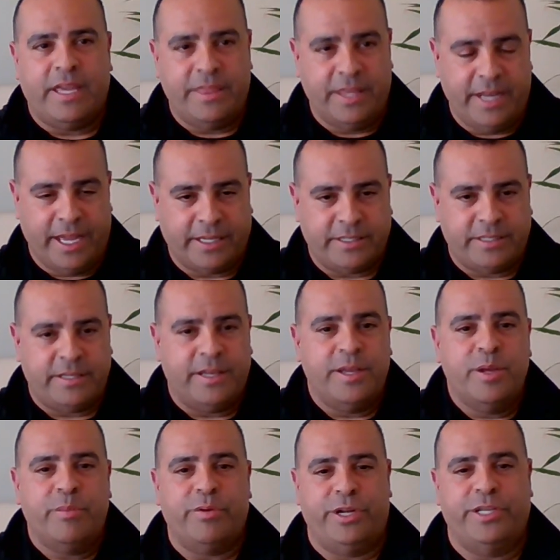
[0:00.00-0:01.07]
and the next.
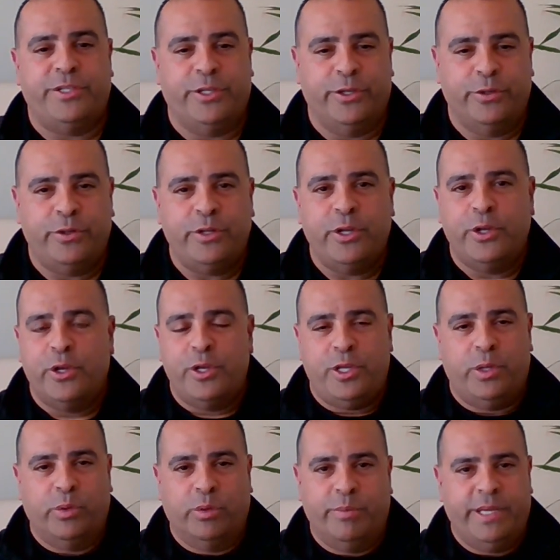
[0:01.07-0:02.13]
Pretty soon,
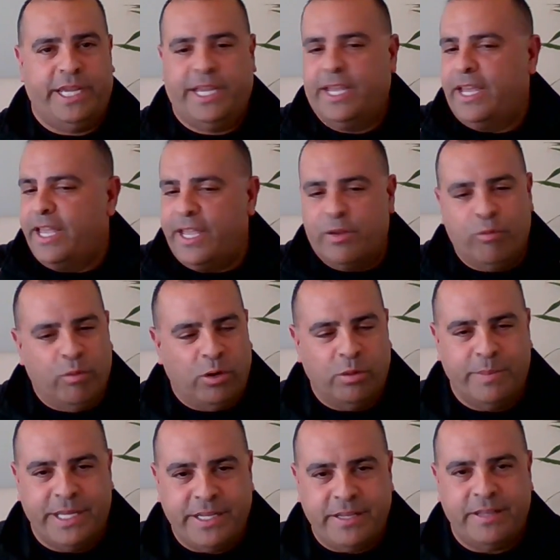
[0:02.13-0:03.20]
you will be
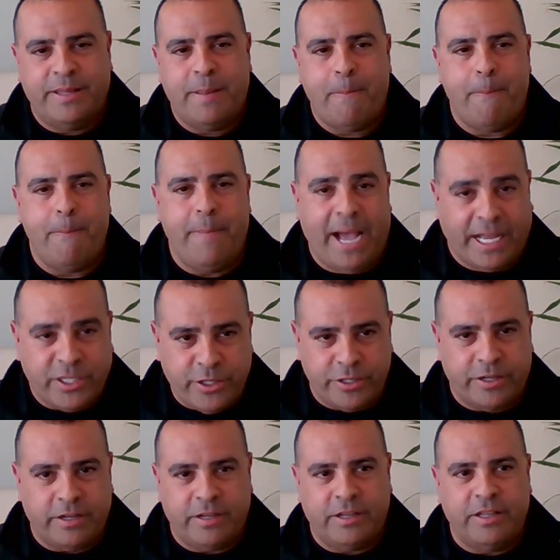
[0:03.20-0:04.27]
enrollment
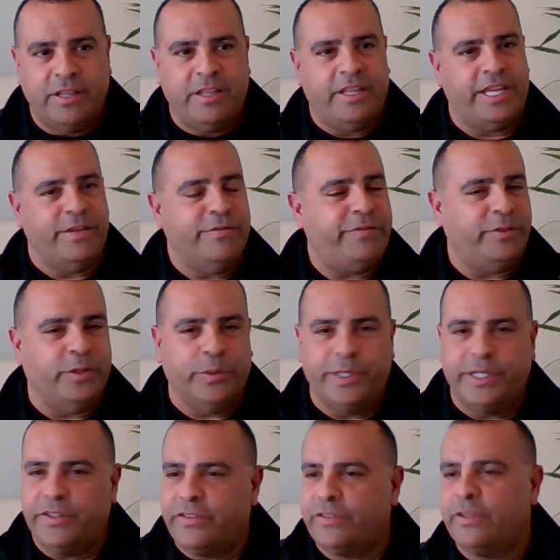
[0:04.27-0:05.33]
master,
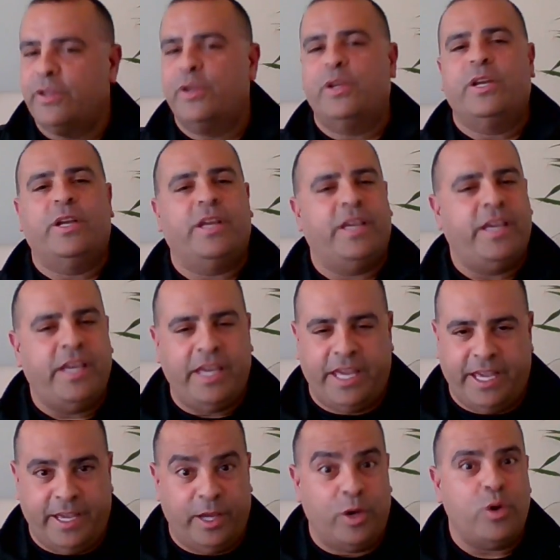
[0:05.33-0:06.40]
influence
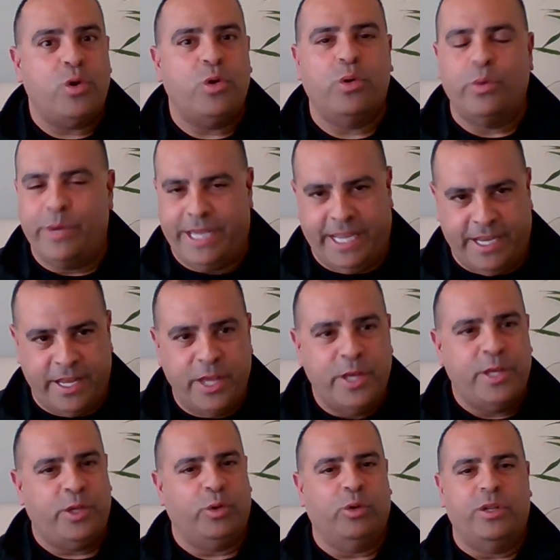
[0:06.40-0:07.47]
king, queen.
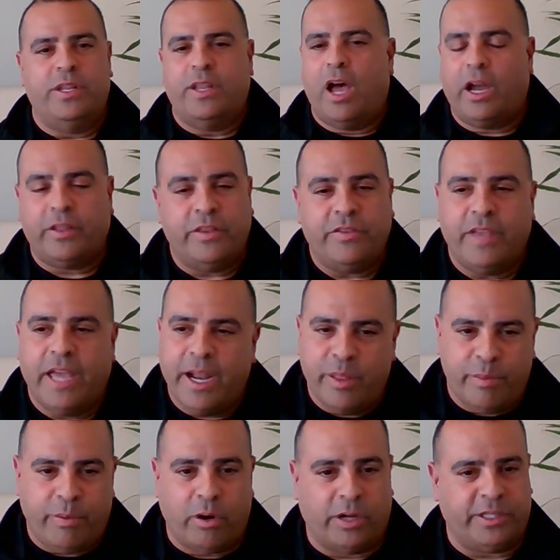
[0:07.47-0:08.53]
You'll knock this out of
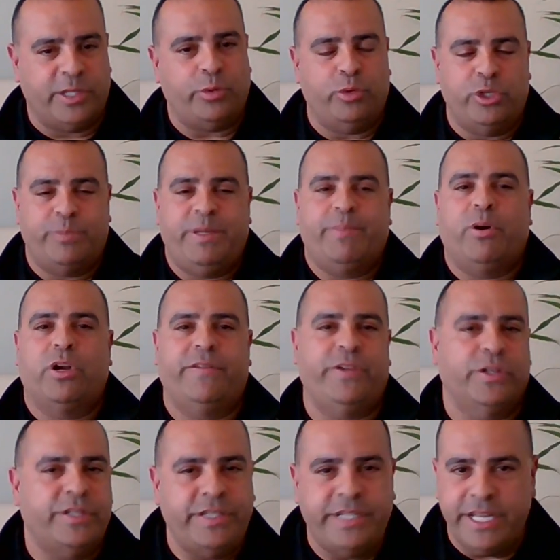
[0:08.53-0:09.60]
the park. This will just be part of
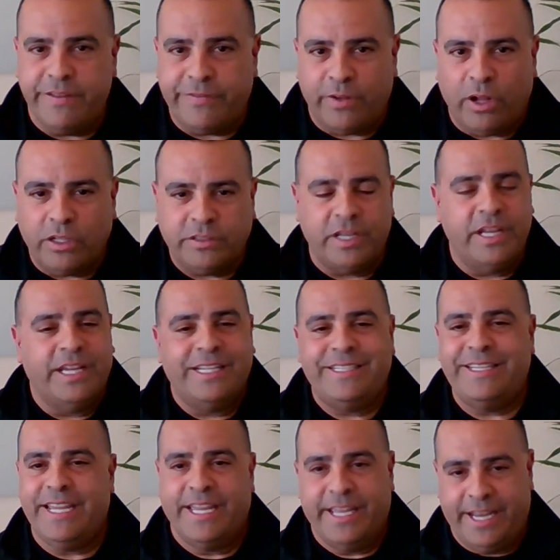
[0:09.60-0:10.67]
your default
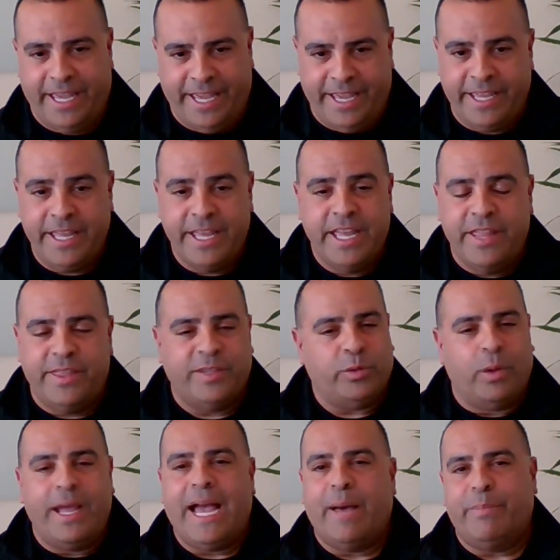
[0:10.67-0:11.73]
DNA. This
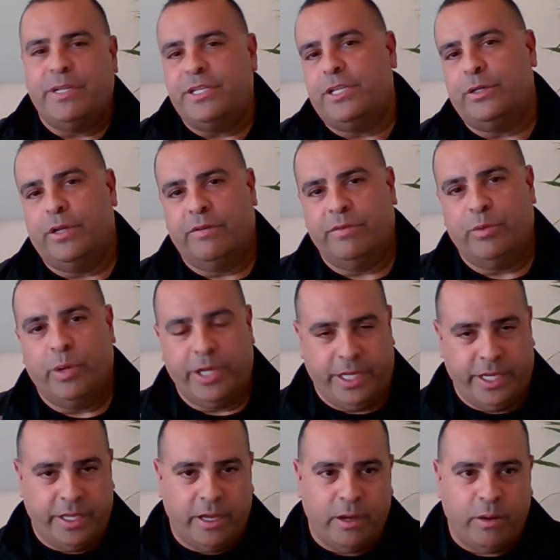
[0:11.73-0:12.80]
will happen to you everywhere you